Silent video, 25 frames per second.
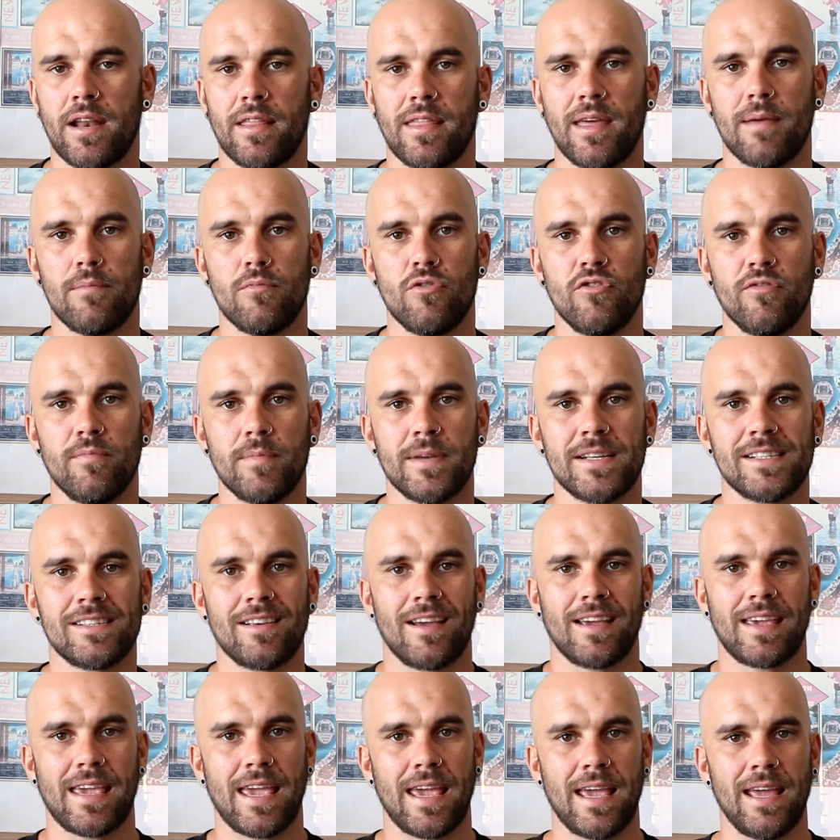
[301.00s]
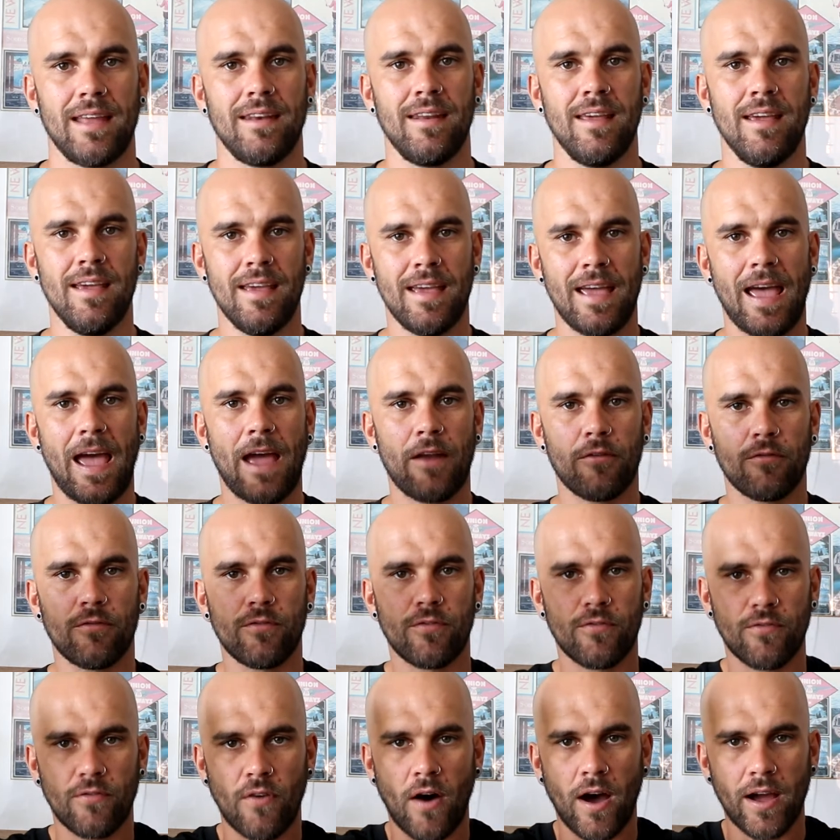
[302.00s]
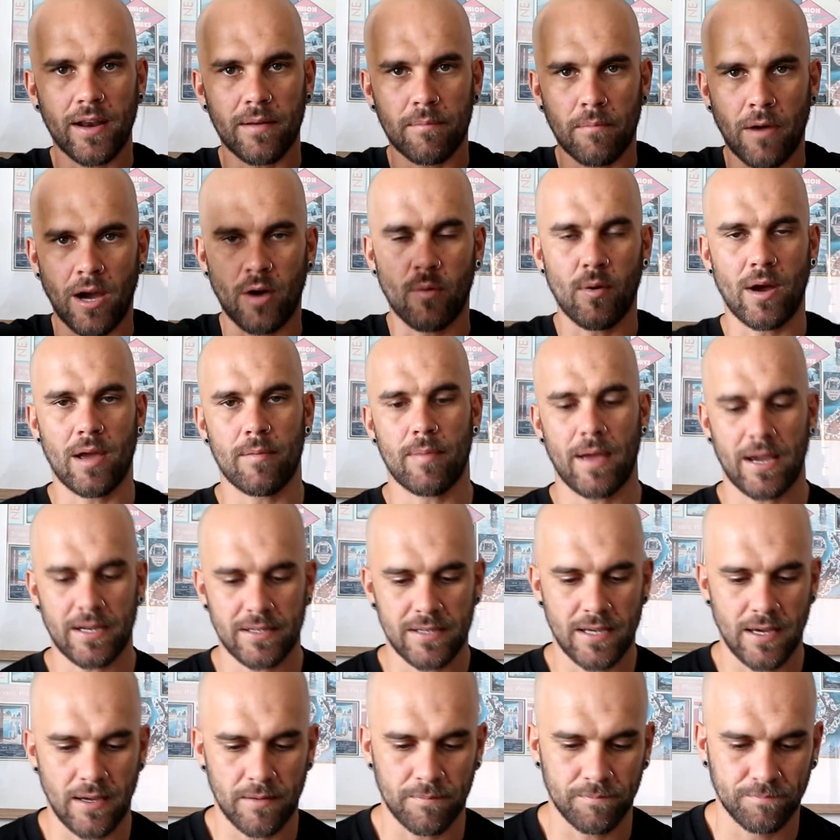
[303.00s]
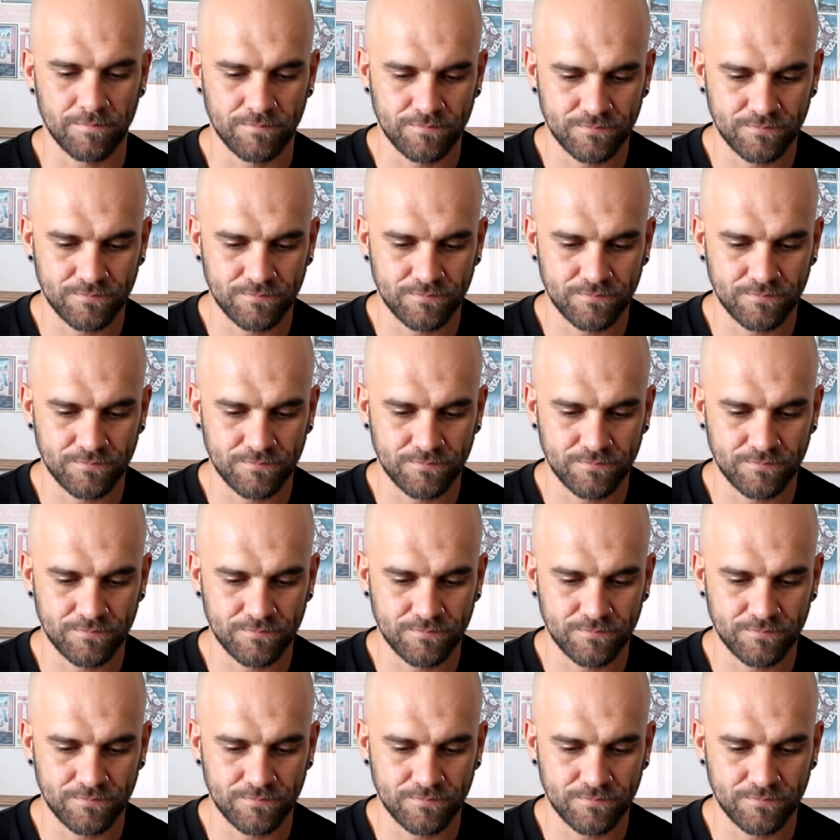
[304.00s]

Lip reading: out of that movement as I can and fight my way back down.